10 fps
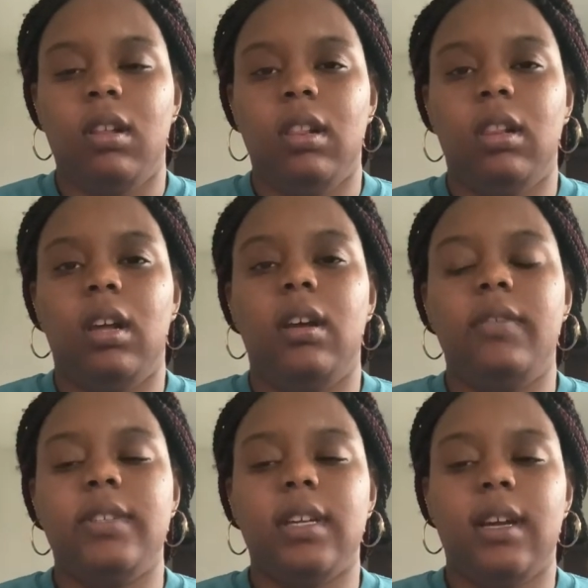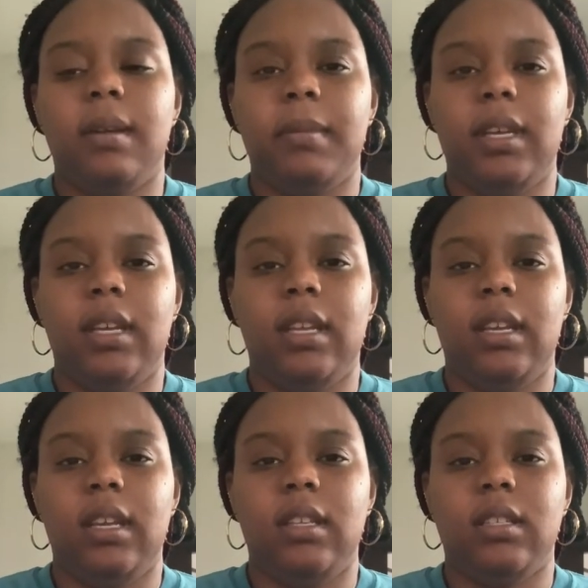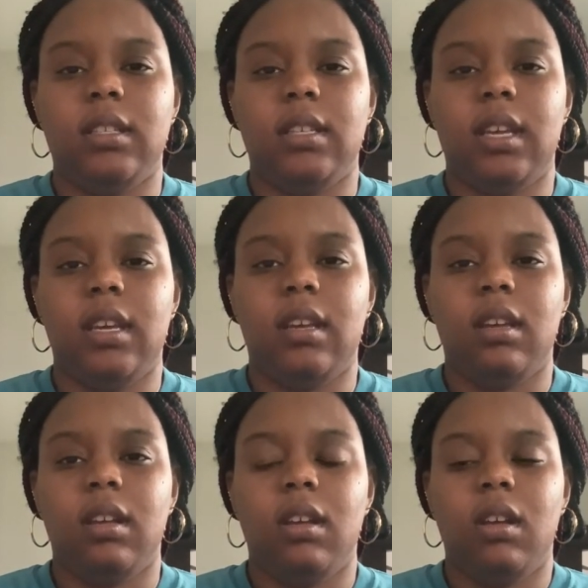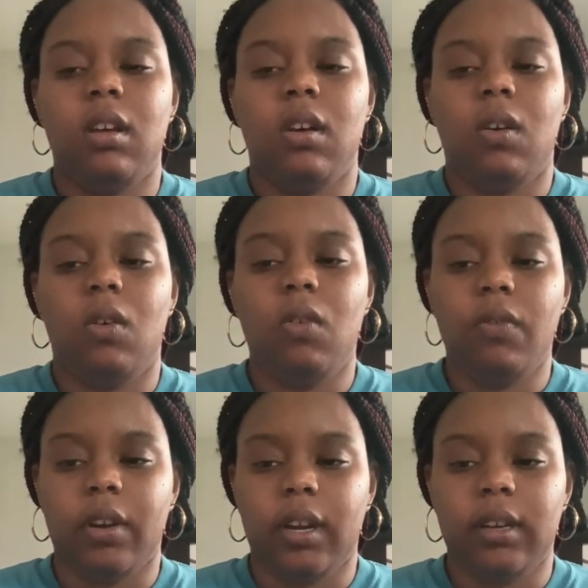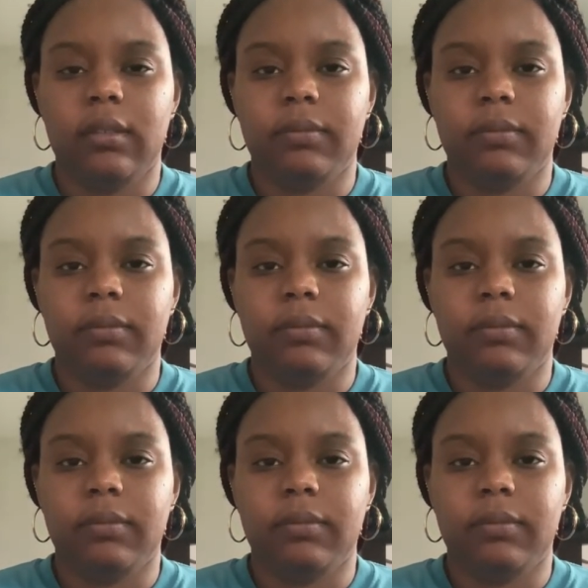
love to come in and to take over.